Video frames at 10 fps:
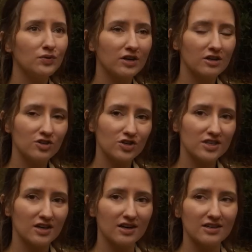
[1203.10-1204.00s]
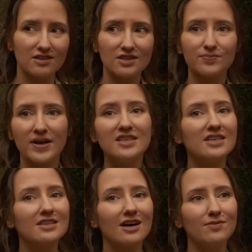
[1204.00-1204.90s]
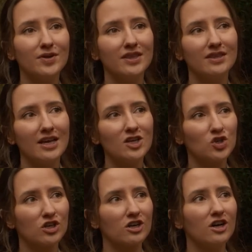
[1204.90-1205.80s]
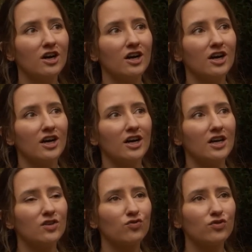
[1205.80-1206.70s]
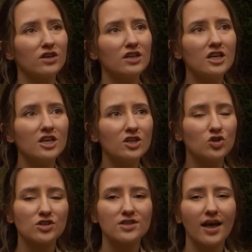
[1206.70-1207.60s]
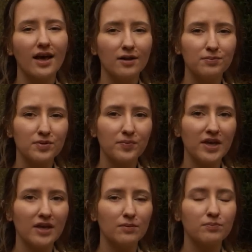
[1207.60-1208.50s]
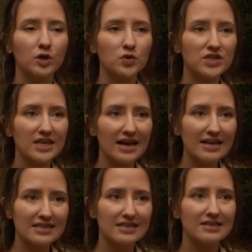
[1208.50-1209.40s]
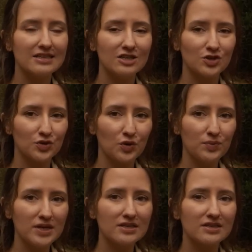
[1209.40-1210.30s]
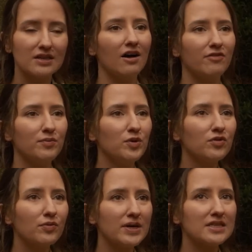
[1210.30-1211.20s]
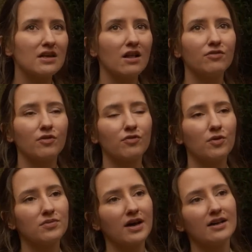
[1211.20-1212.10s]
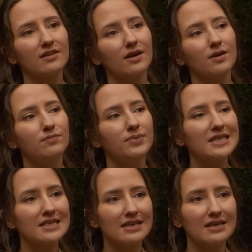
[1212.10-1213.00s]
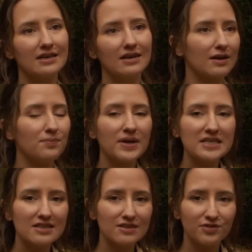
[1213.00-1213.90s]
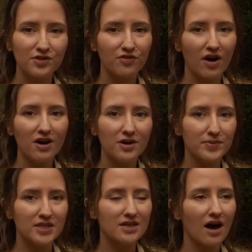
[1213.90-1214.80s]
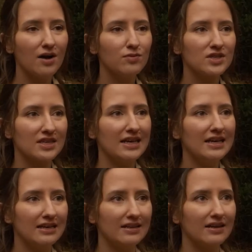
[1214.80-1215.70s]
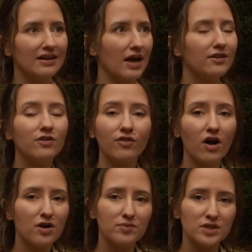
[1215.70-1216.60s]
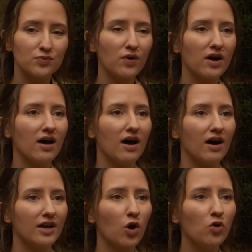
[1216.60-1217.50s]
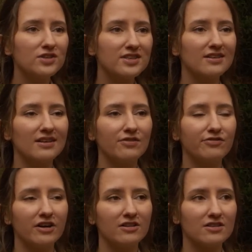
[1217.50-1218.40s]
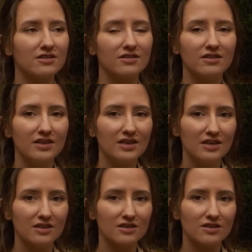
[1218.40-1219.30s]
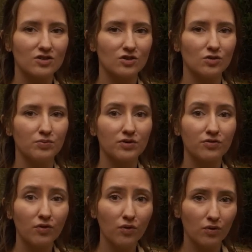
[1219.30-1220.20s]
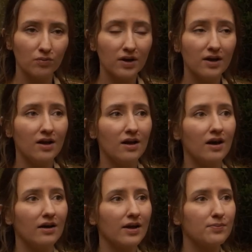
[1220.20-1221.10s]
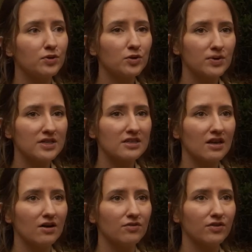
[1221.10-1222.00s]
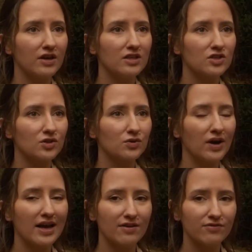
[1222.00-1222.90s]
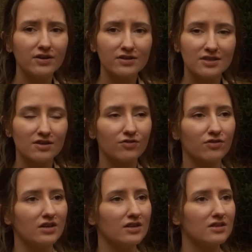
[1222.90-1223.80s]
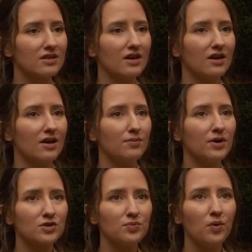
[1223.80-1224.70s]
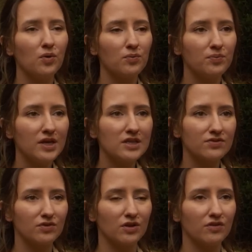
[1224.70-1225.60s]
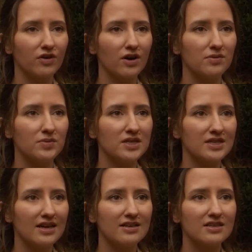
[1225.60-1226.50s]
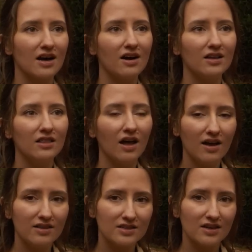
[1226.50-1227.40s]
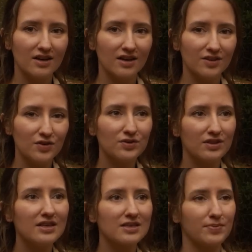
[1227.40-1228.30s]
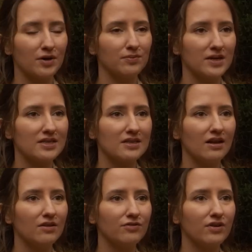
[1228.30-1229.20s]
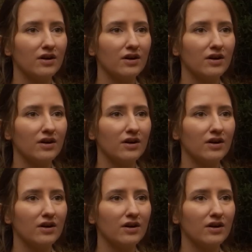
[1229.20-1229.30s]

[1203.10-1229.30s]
the countryside and spending time in nature, it really just helped me process these traumas. I removed myself from that busy, competitive environment I was in, an environment where I constantly felt the need to perform. And I put myself into a very different, much more peaceful environment, and I learned new things about myself.